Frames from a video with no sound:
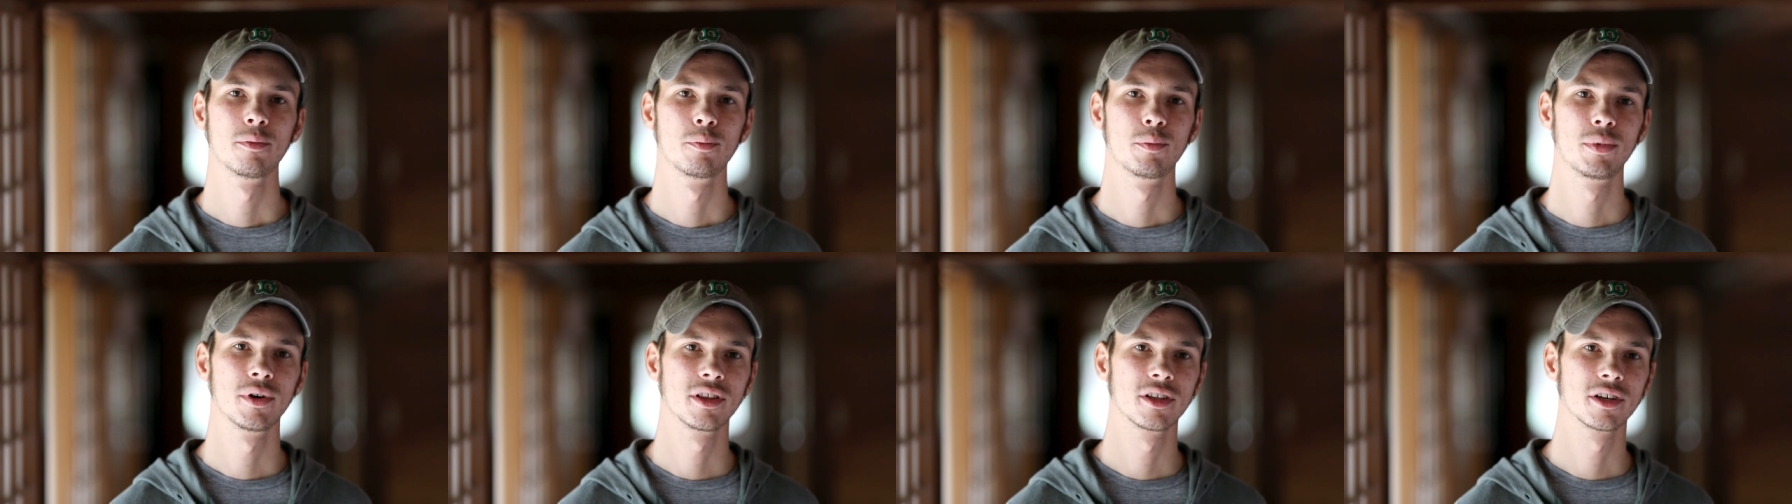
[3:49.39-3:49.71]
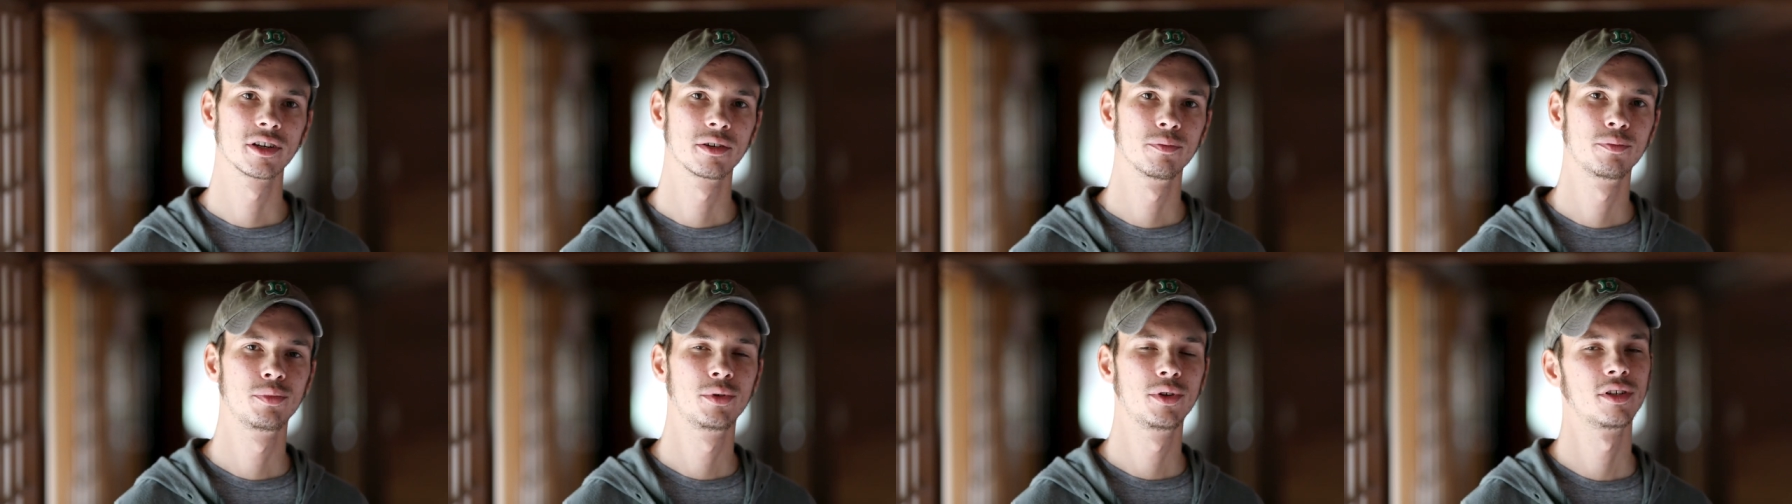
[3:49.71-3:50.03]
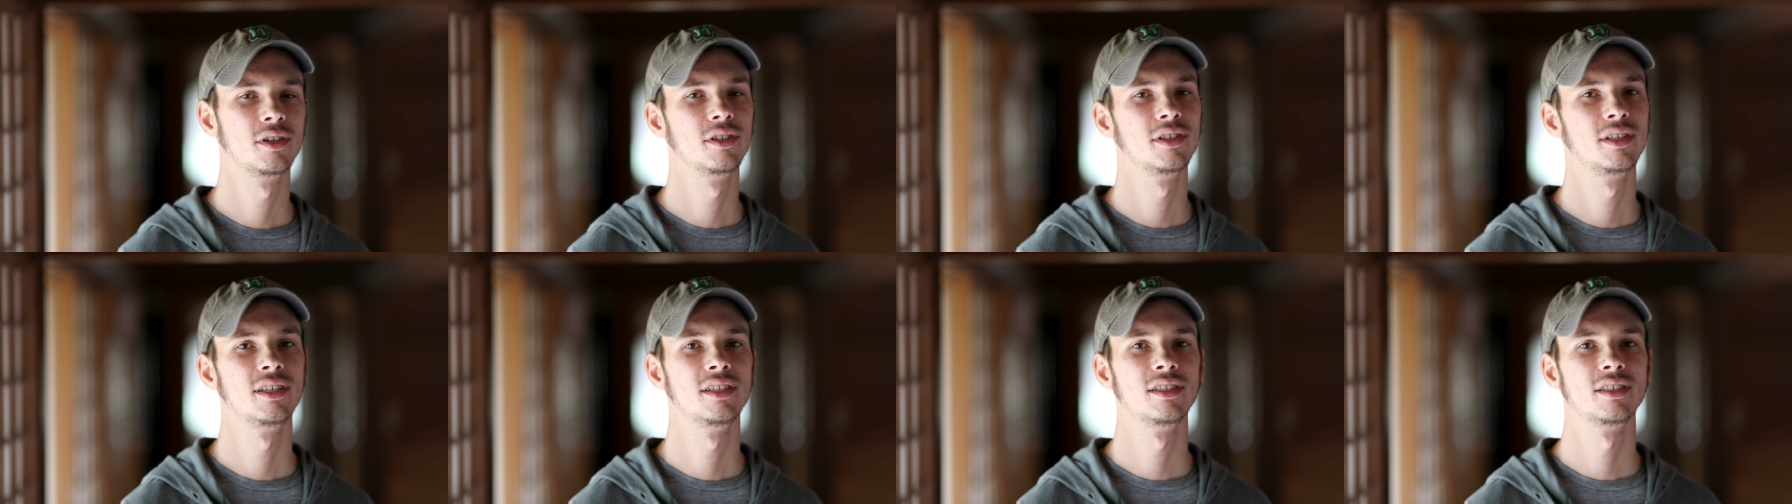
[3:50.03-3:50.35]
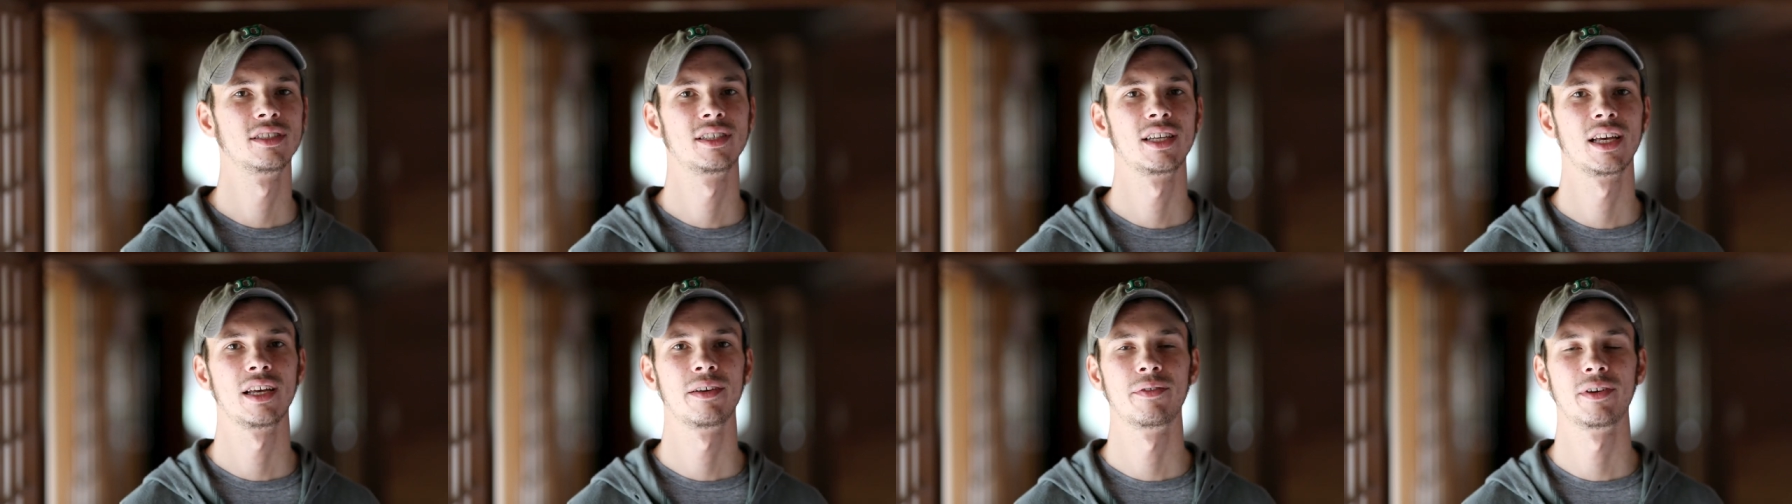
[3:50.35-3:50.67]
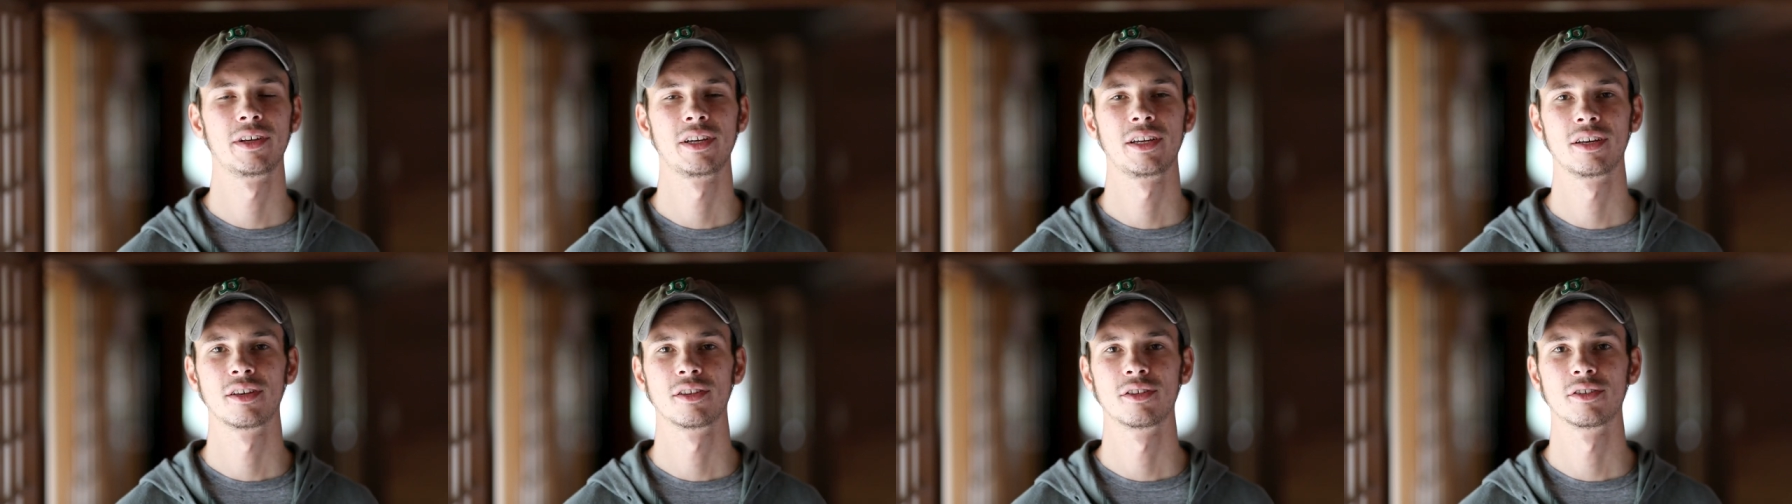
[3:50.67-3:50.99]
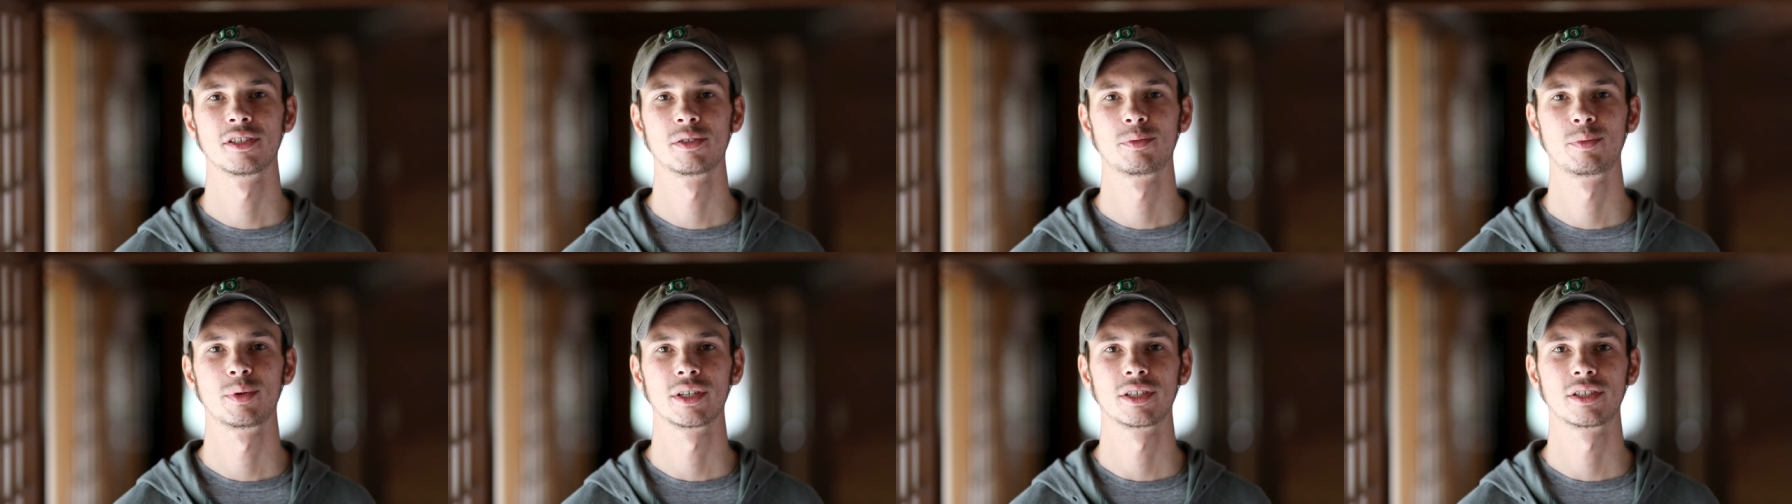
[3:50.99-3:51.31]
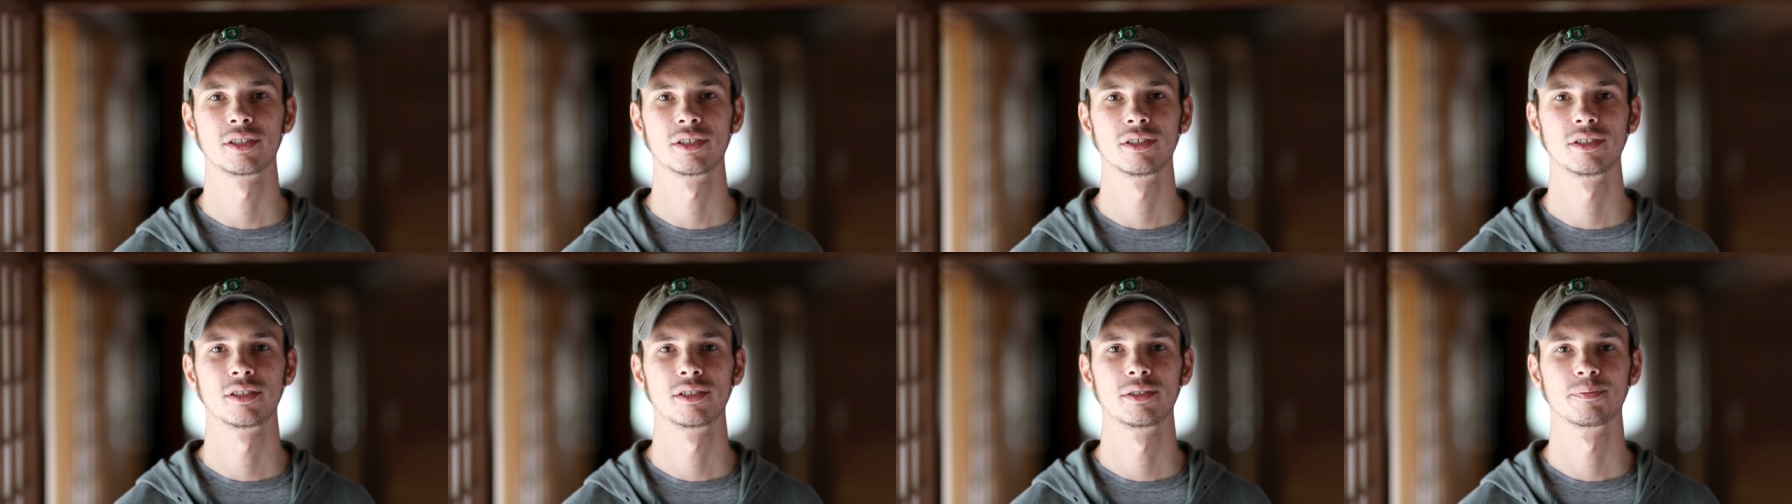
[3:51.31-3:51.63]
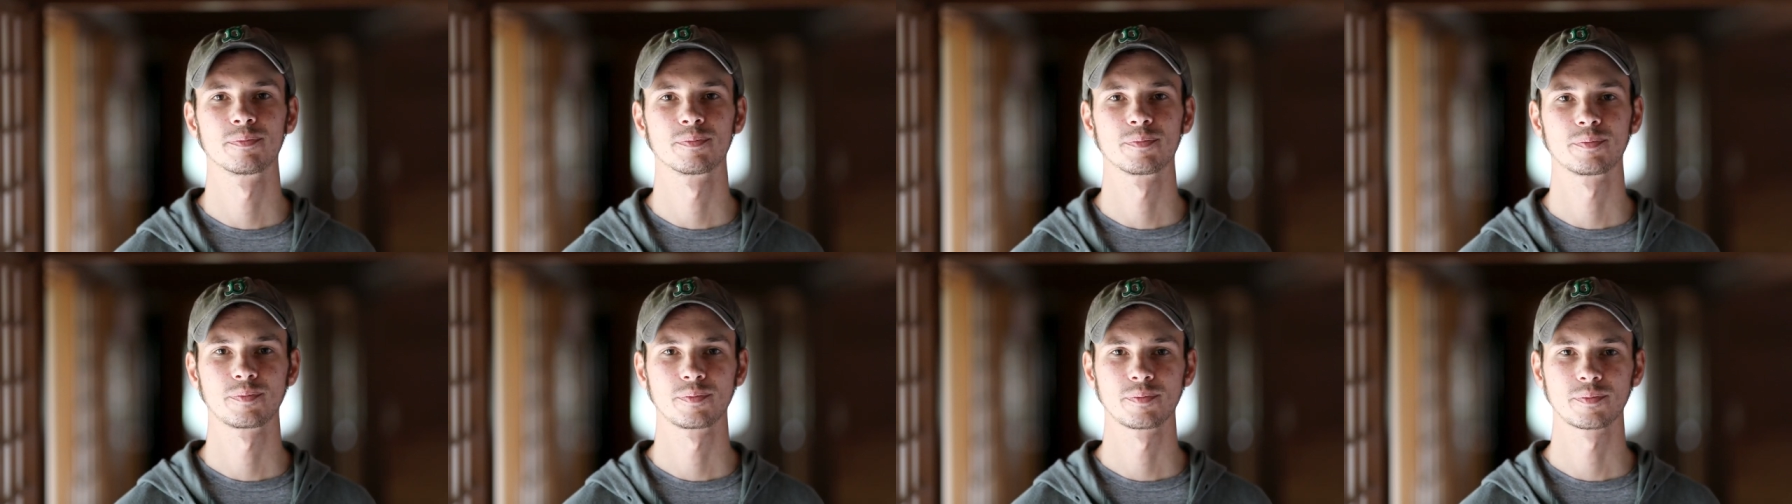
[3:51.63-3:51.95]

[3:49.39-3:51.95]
but the computer didn't save any of those pictures.